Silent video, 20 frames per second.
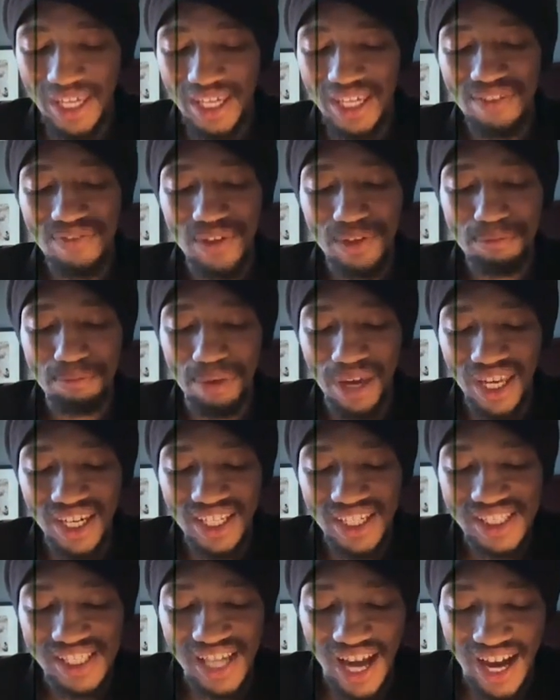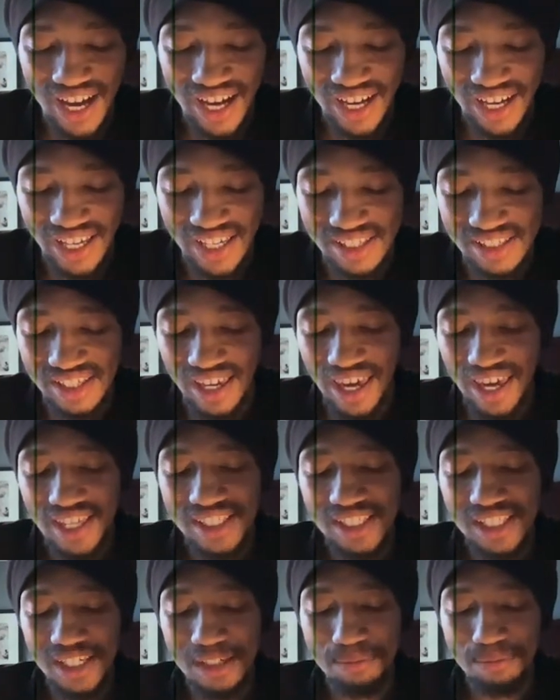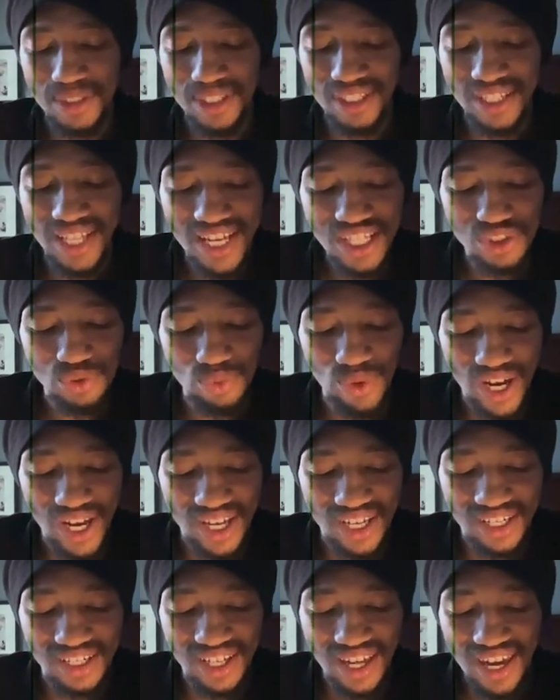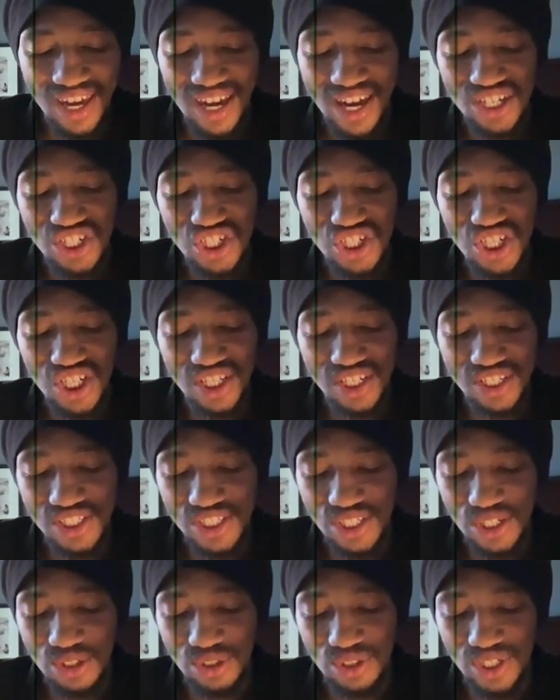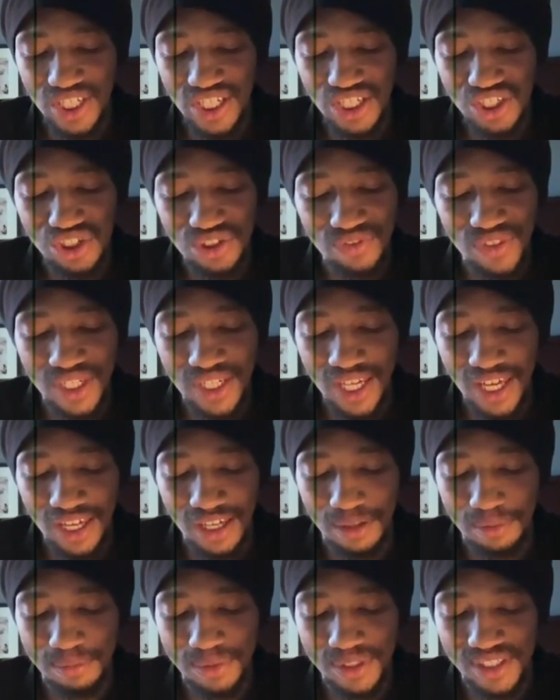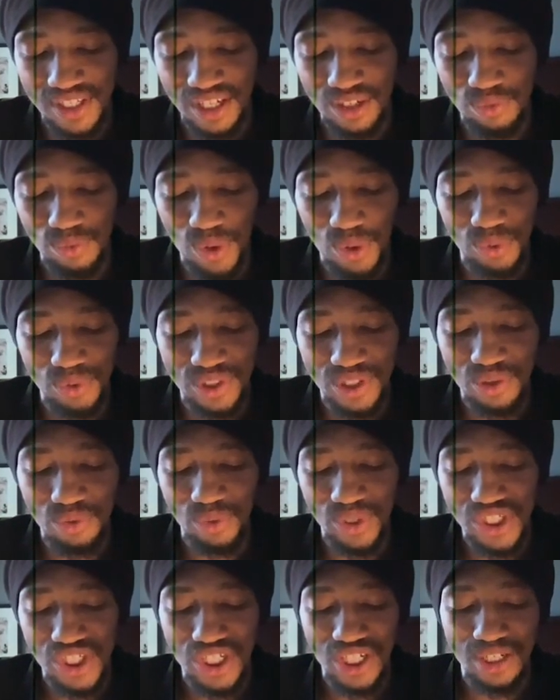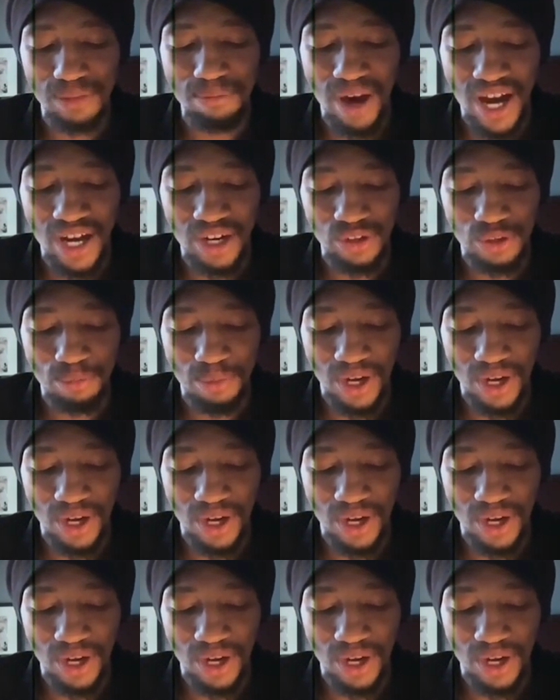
Even Betty's eyes seemed less red as she considered each of the names and wrote what she admired